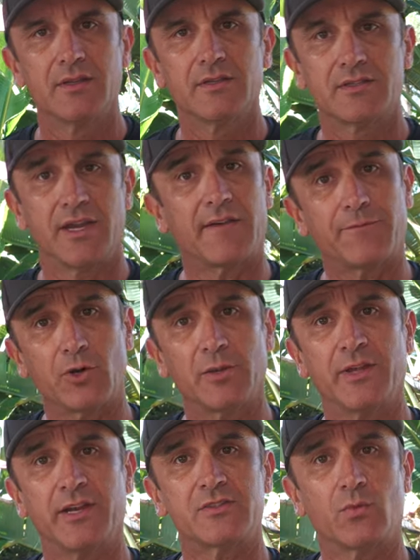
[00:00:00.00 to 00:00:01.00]
So yeah, 40
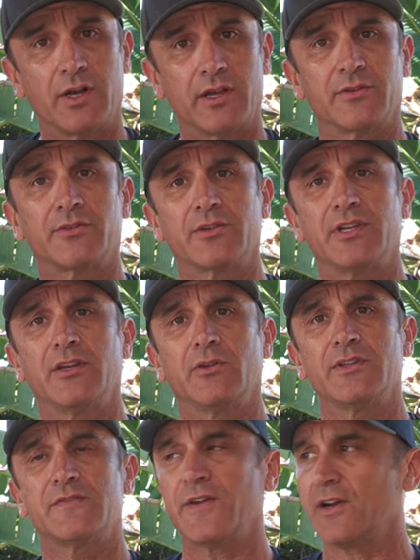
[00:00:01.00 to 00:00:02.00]
minutes, 113
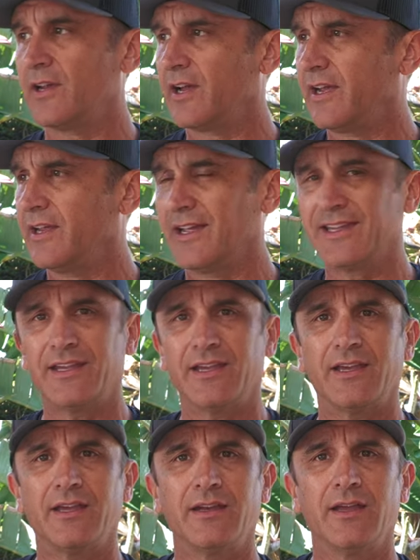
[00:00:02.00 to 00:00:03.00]
degrees Fahrenheit.
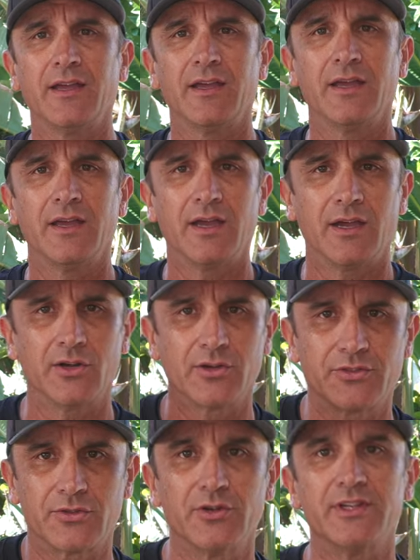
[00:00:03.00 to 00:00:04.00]
Again,
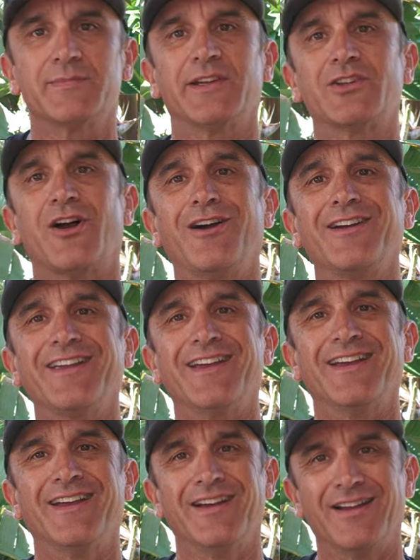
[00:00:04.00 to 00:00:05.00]
130 is my
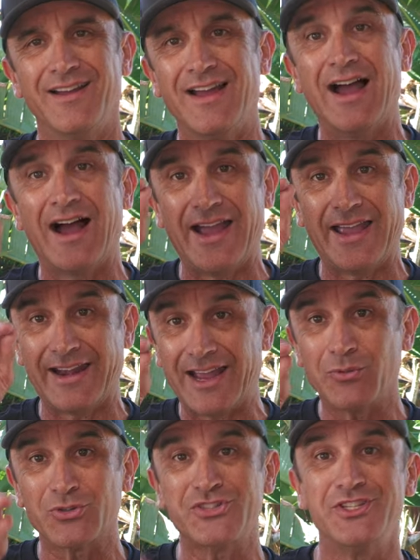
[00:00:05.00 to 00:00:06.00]
target. And
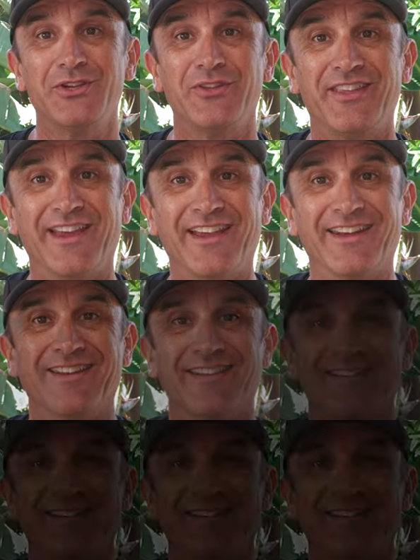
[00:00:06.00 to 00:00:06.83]
I will see you then.